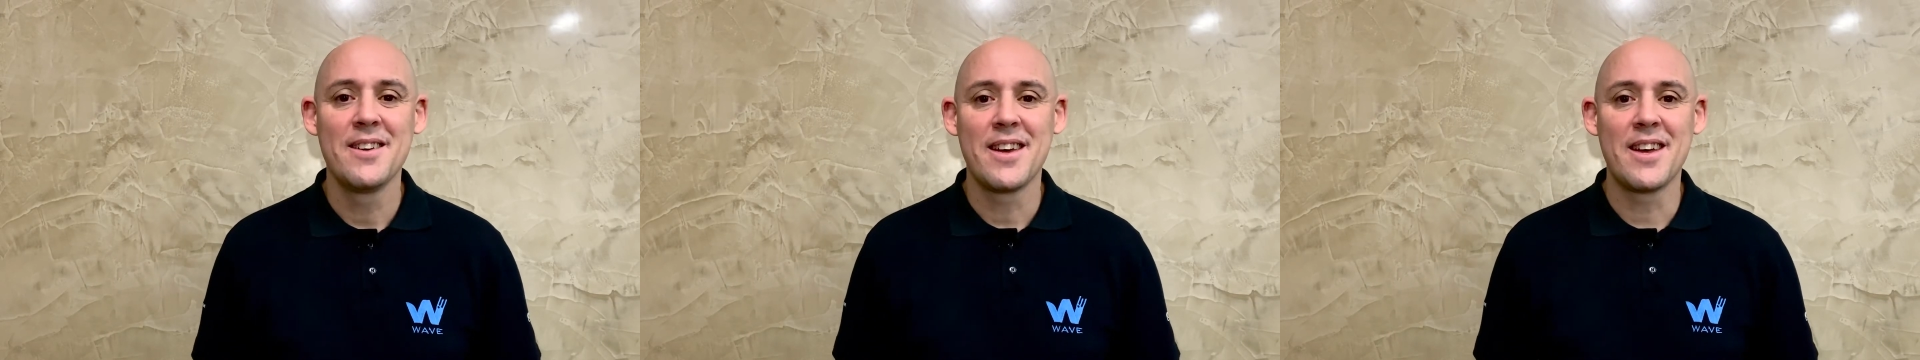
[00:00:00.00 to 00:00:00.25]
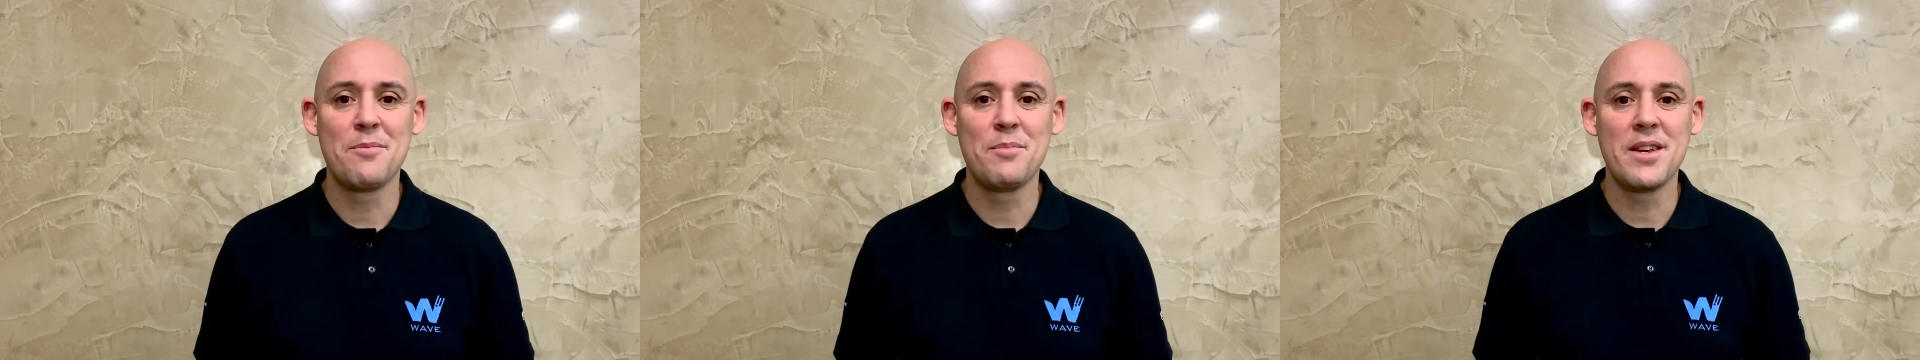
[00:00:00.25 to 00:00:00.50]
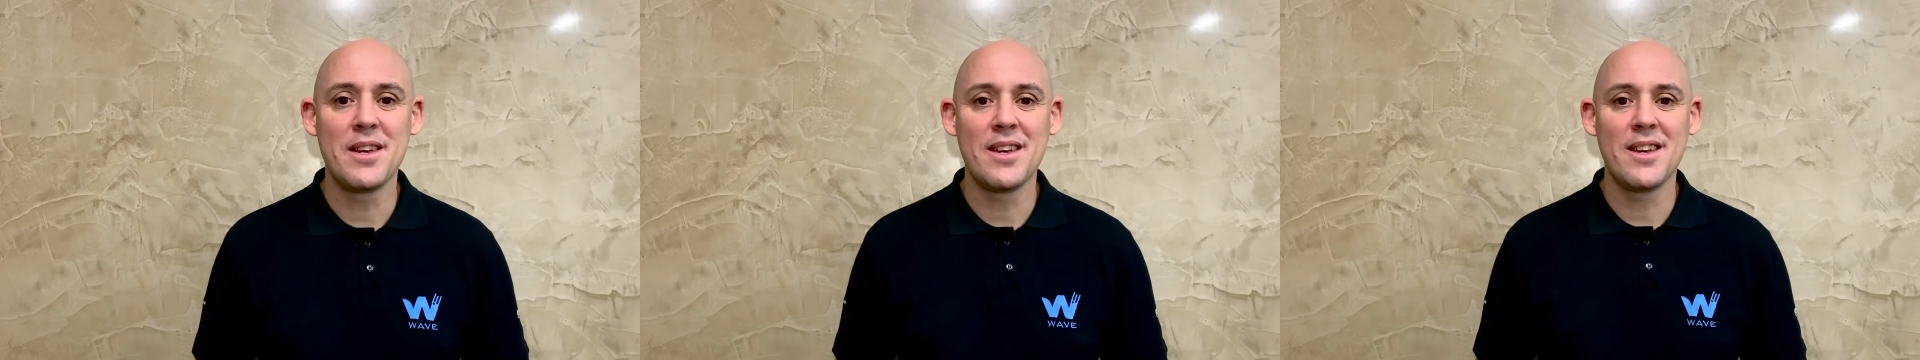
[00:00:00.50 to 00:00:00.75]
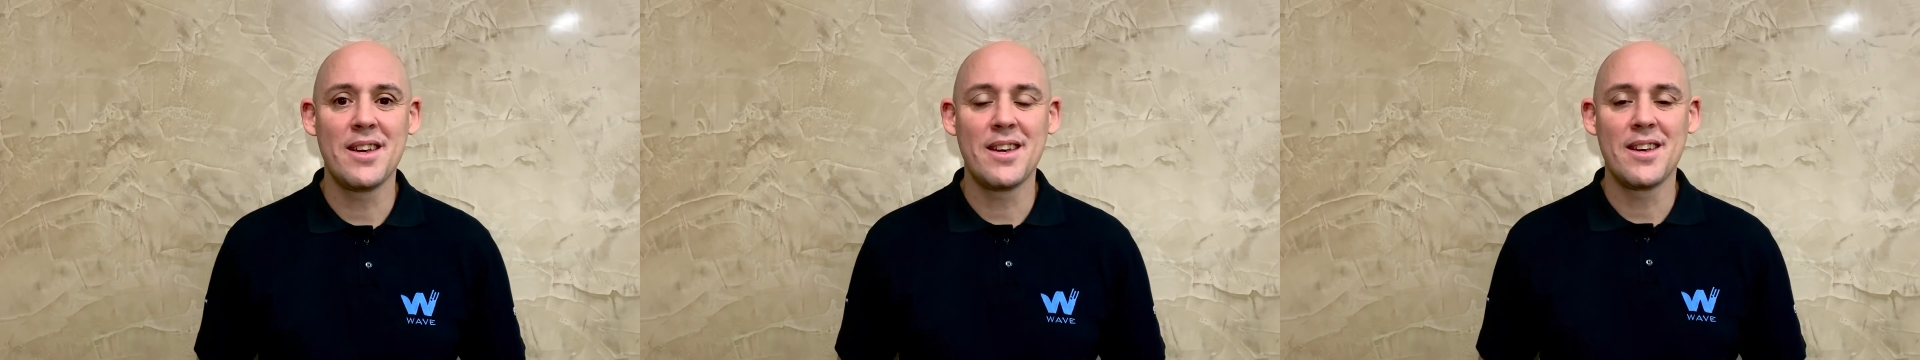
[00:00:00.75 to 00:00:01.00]
and
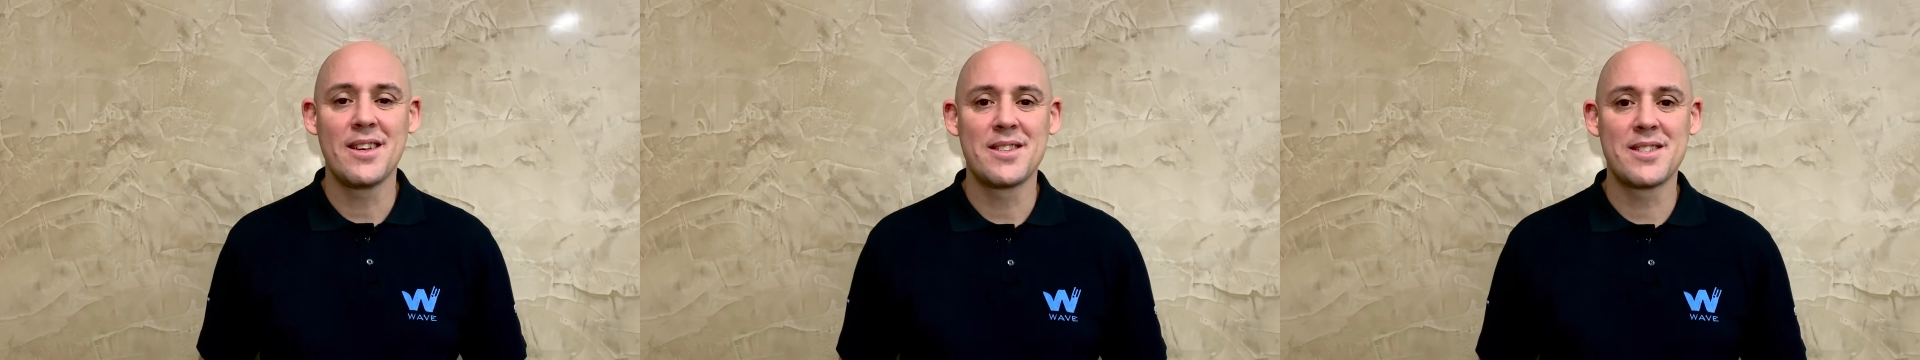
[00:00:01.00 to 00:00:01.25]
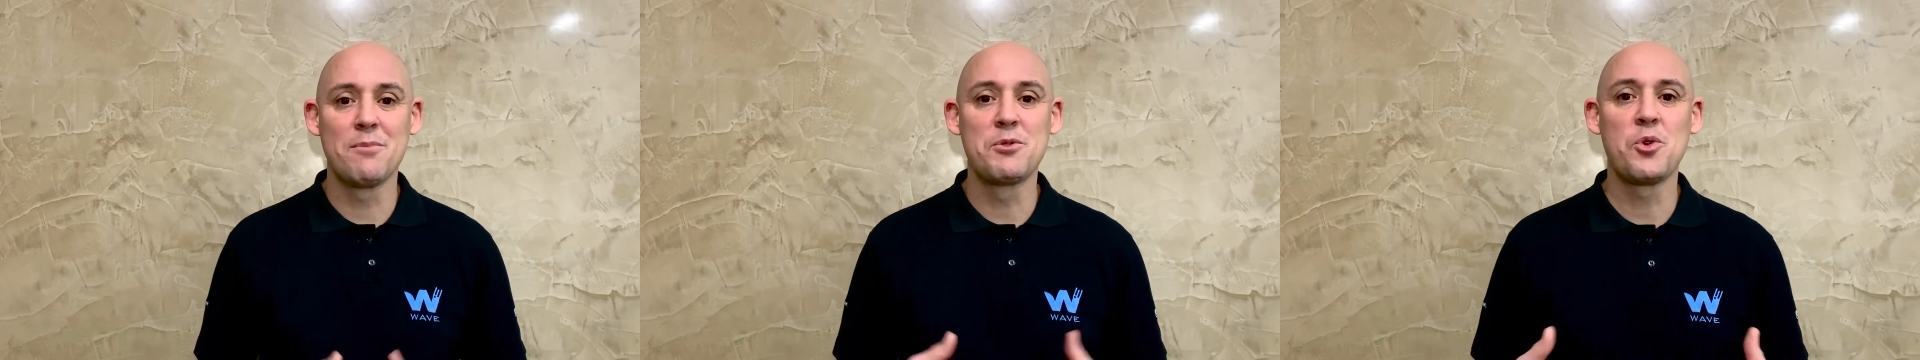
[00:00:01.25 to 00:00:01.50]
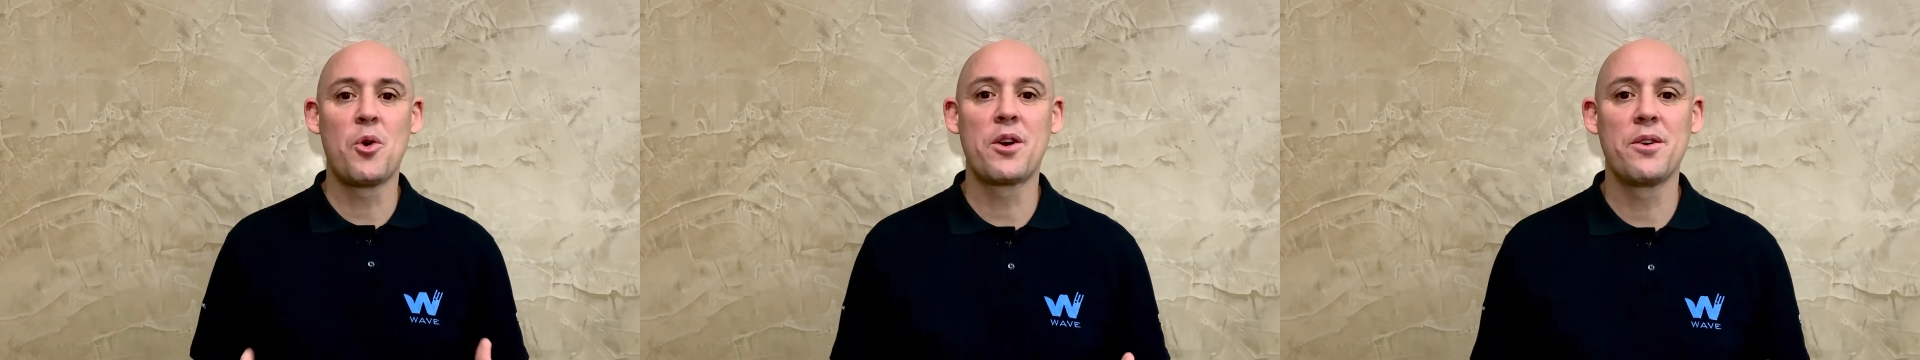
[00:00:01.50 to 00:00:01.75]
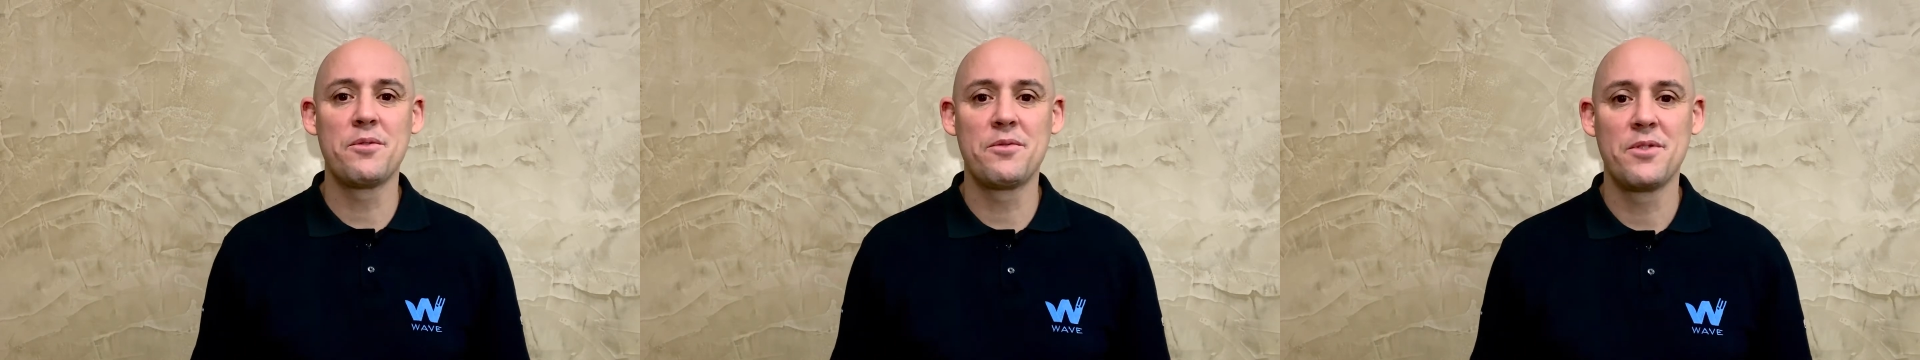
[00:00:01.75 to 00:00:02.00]
be some sort
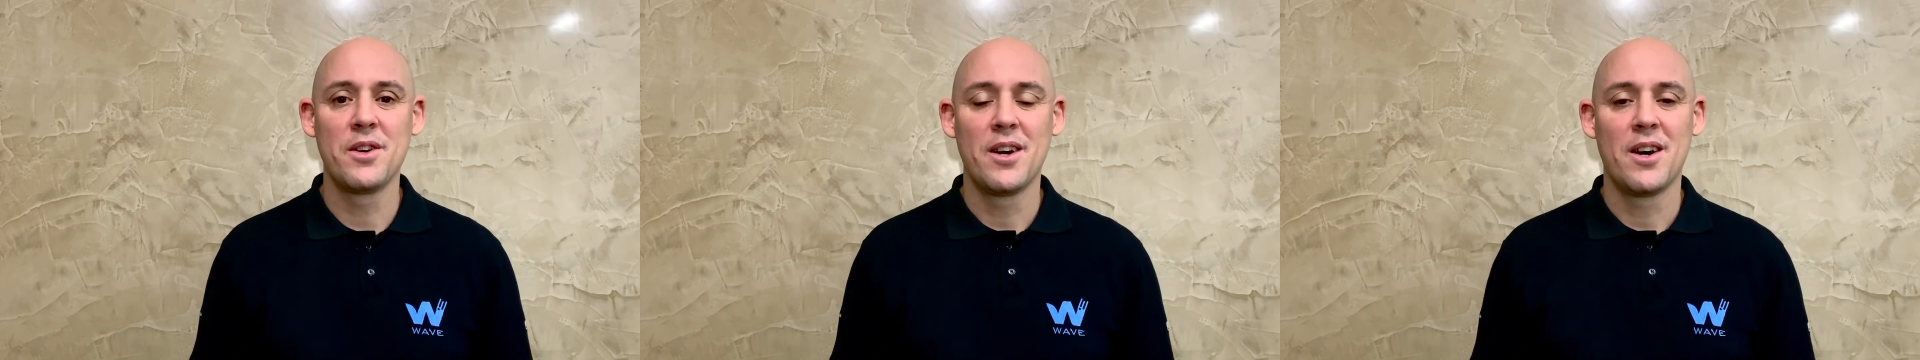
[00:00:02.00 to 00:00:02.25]
of